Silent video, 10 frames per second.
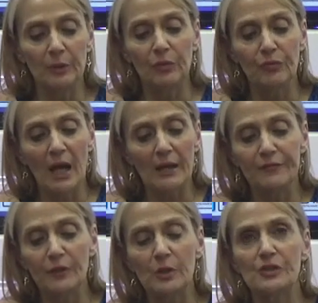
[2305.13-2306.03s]
But you've got to
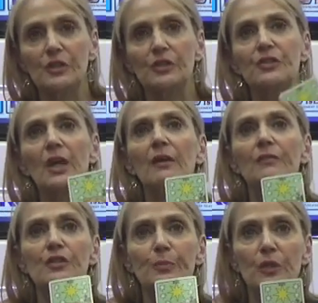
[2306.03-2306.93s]
focus on
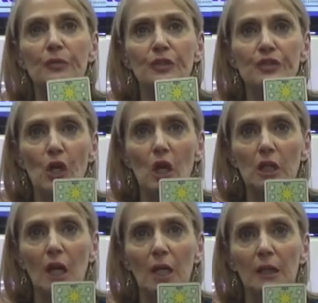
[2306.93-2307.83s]
yourself, this beautiful star
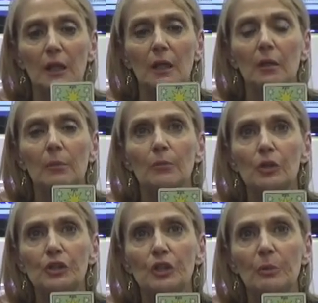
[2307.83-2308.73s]
card,
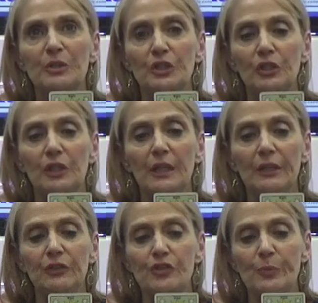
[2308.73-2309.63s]
merging your material
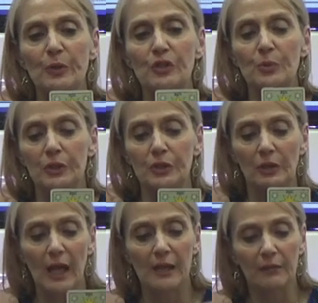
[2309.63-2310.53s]
and your spiritual in your
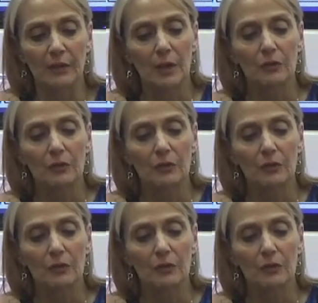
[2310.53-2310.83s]
life.